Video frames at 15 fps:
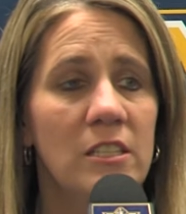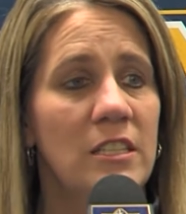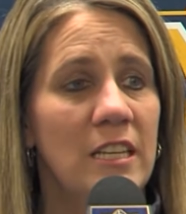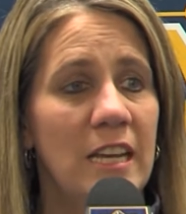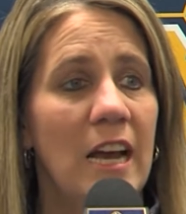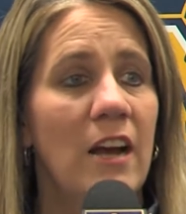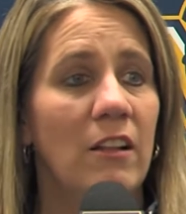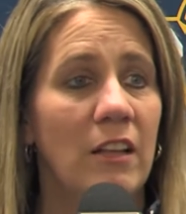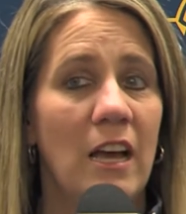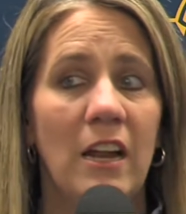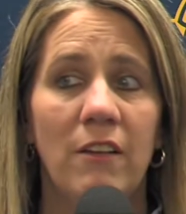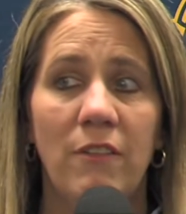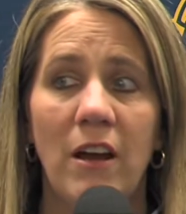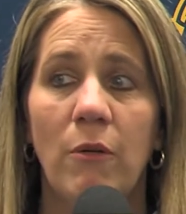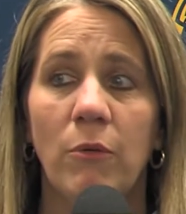is the
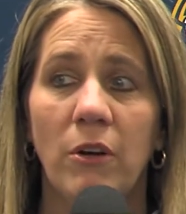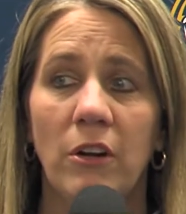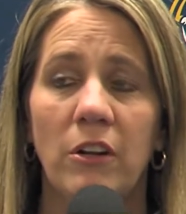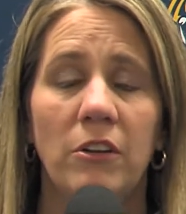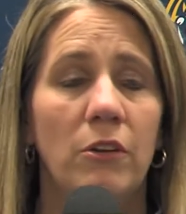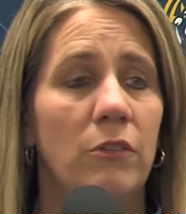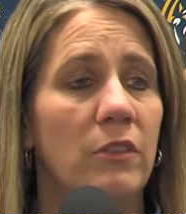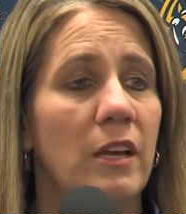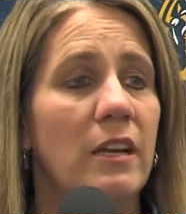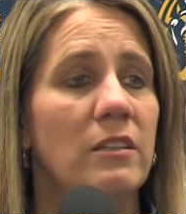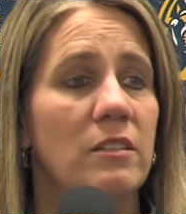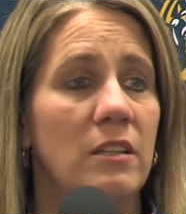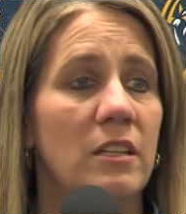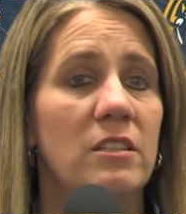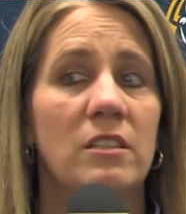outline of how we're going to do
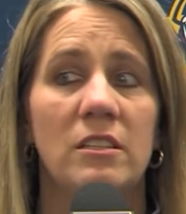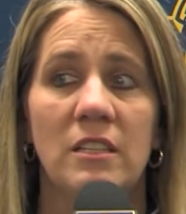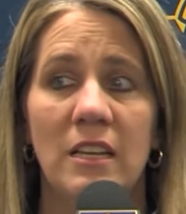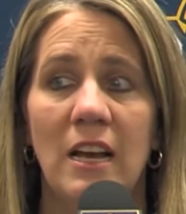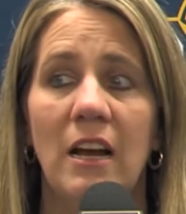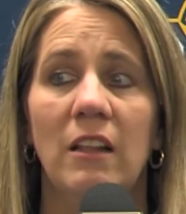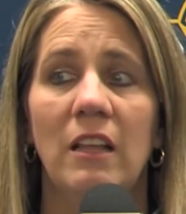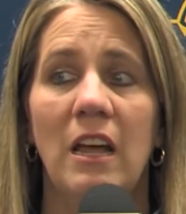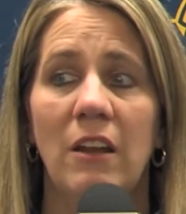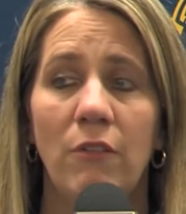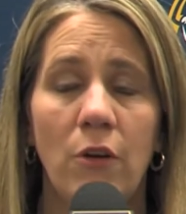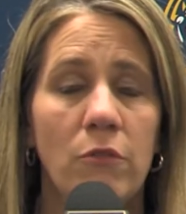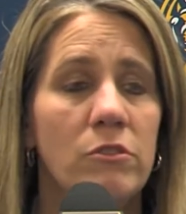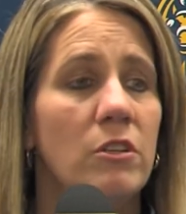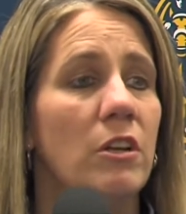things and this is the outline of
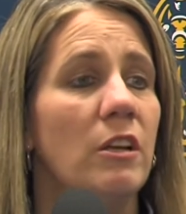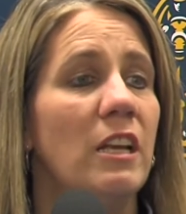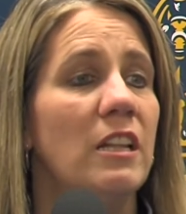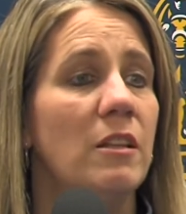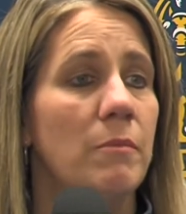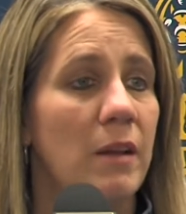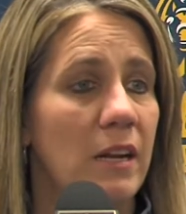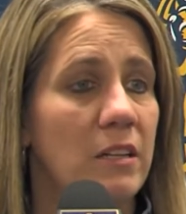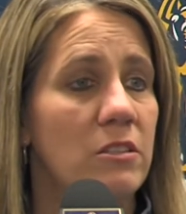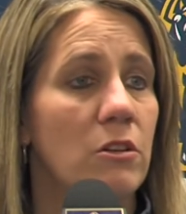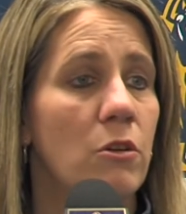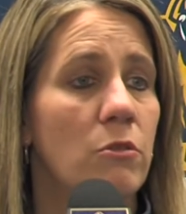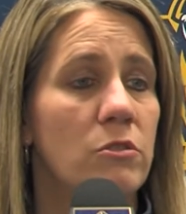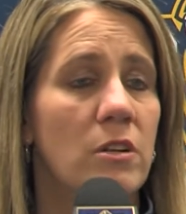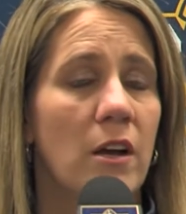who's going to get the minutes
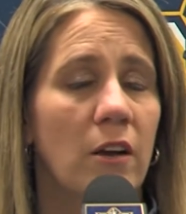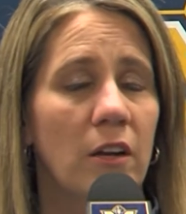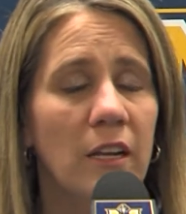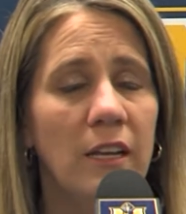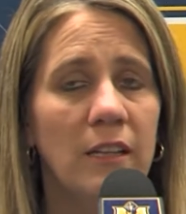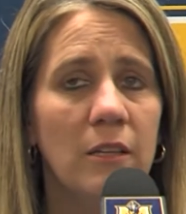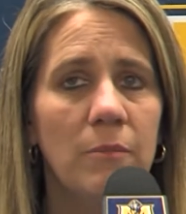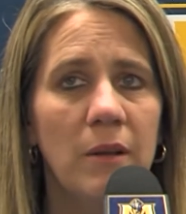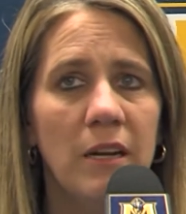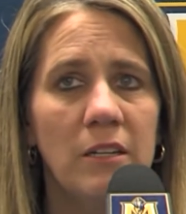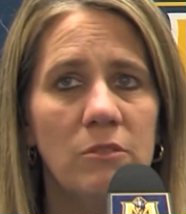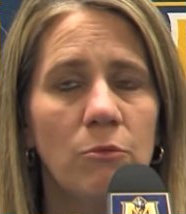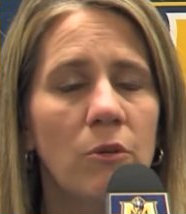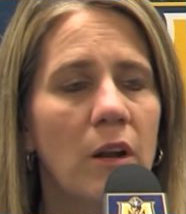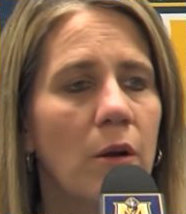and who's not going to get the
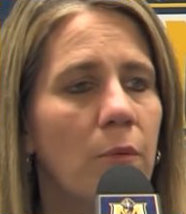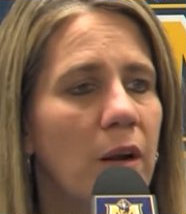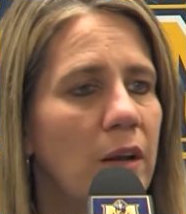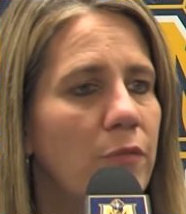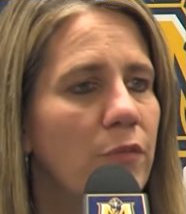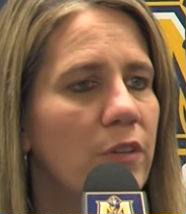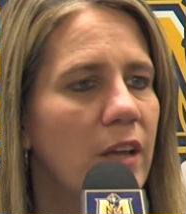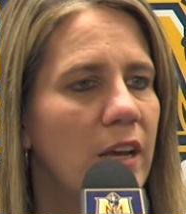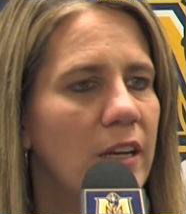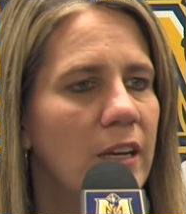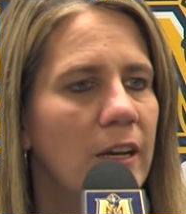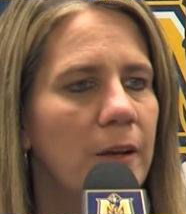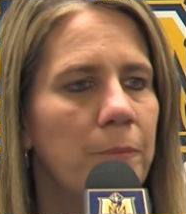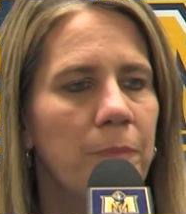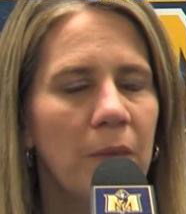minutes. We're not ready for that
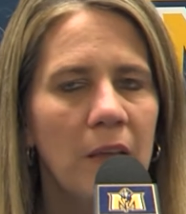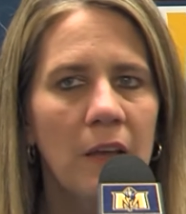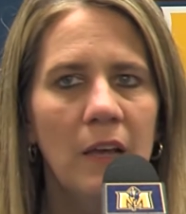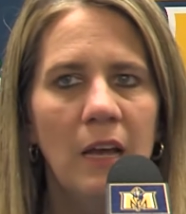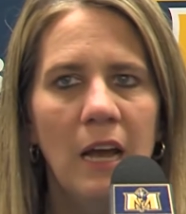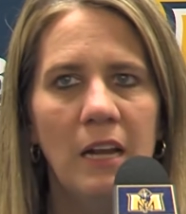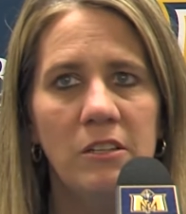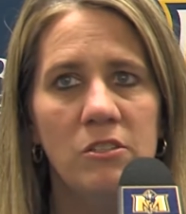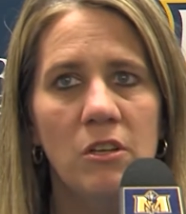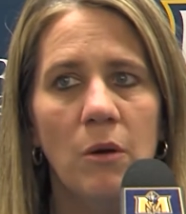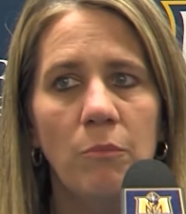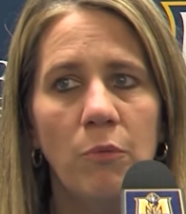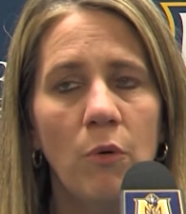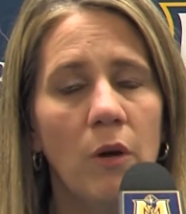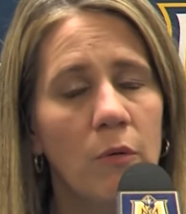yet. At
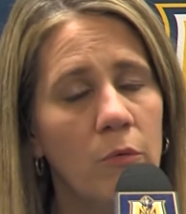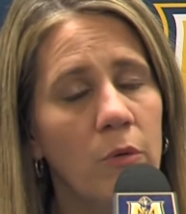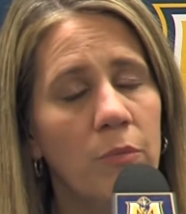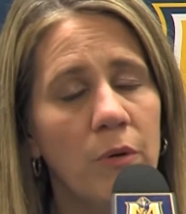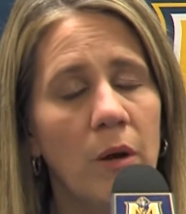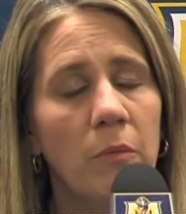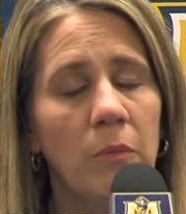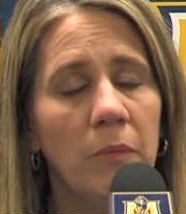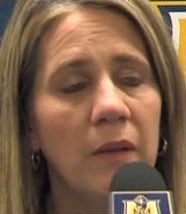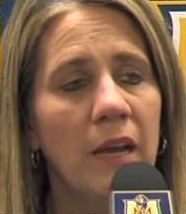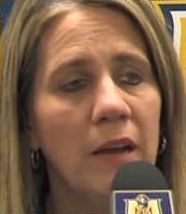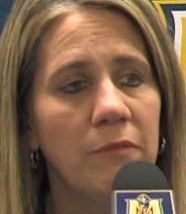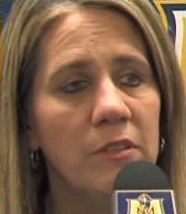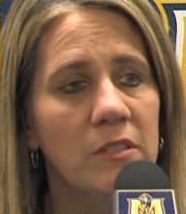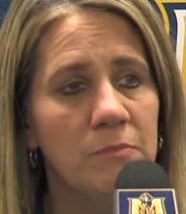some point, we'll probably
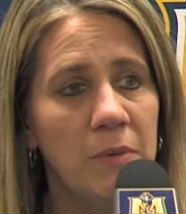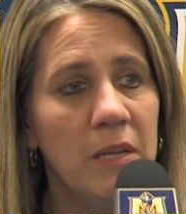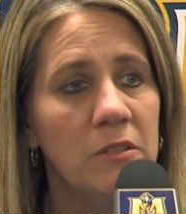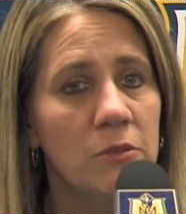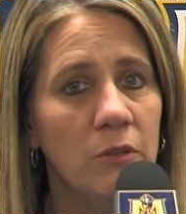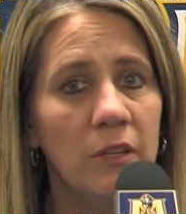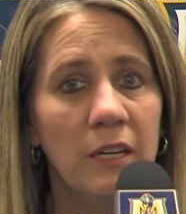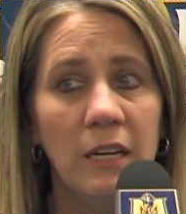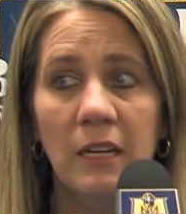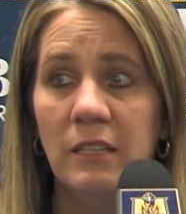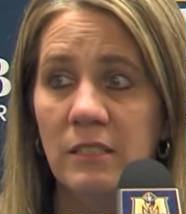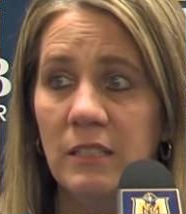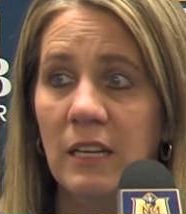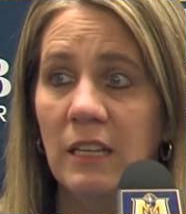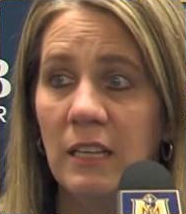have to pencil it in
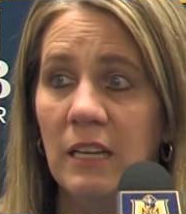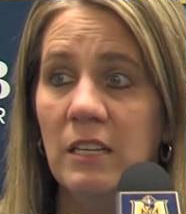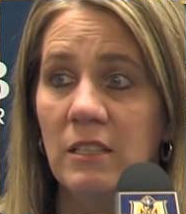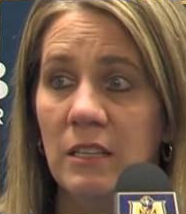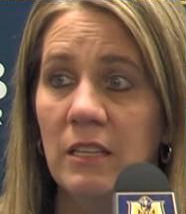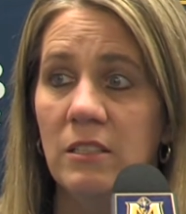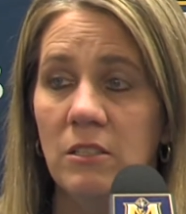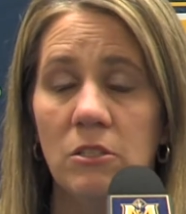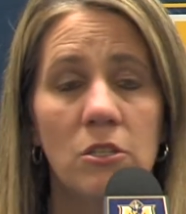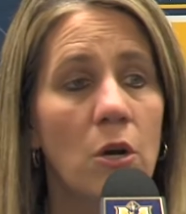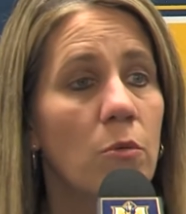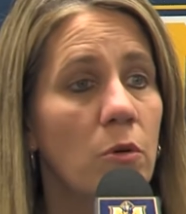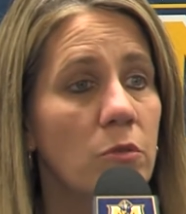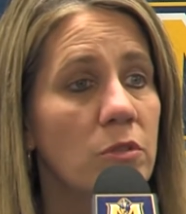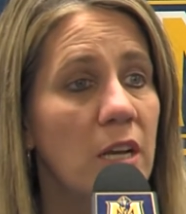and say this is
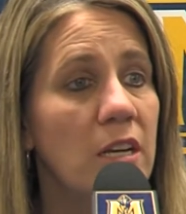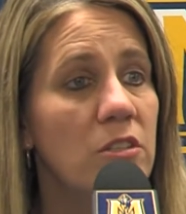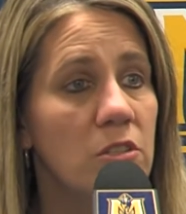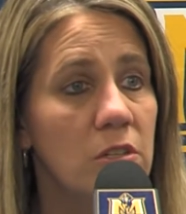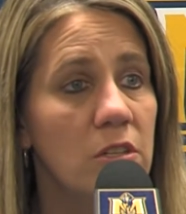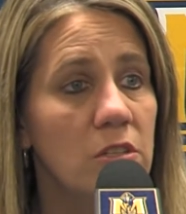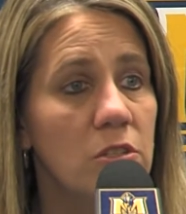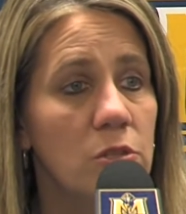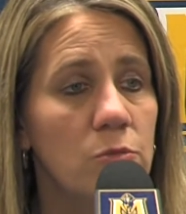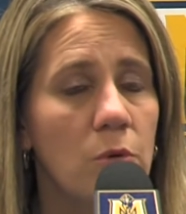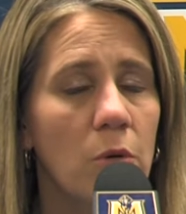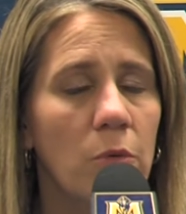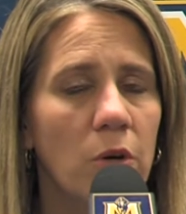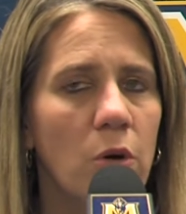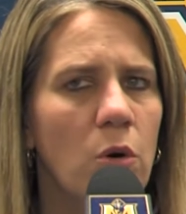our rotation, this is
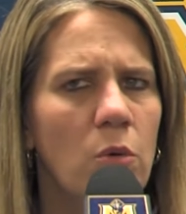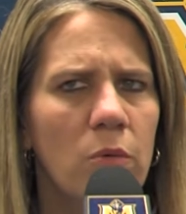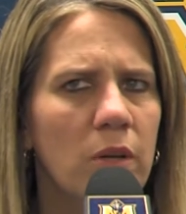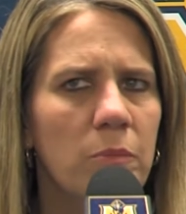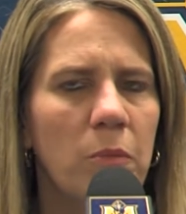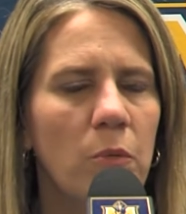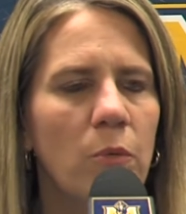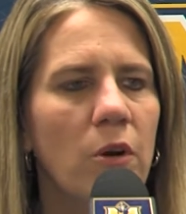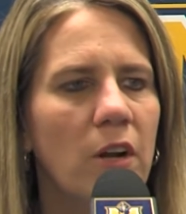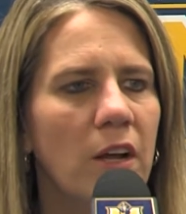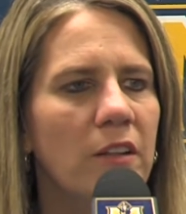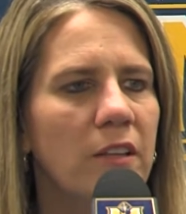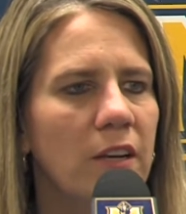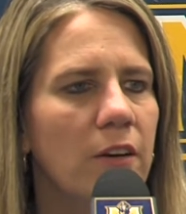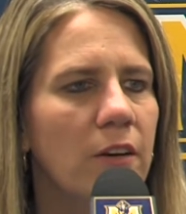what we're going with, but we're
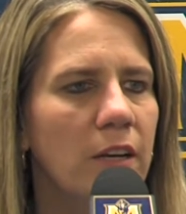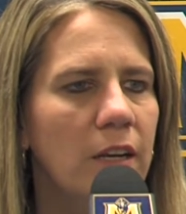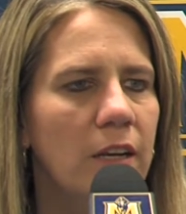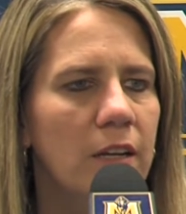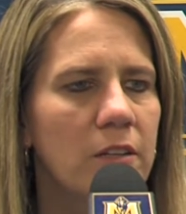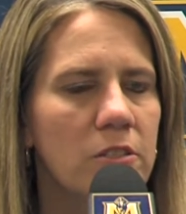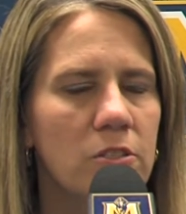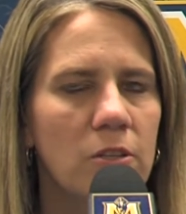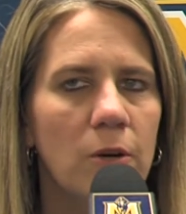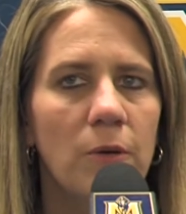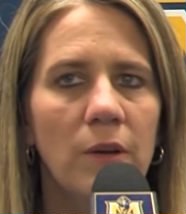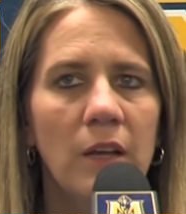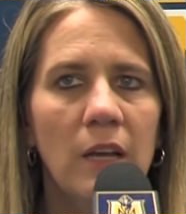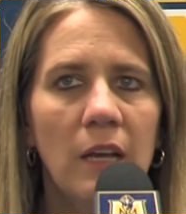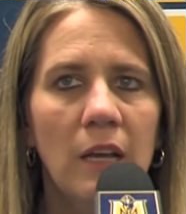not there yet. So,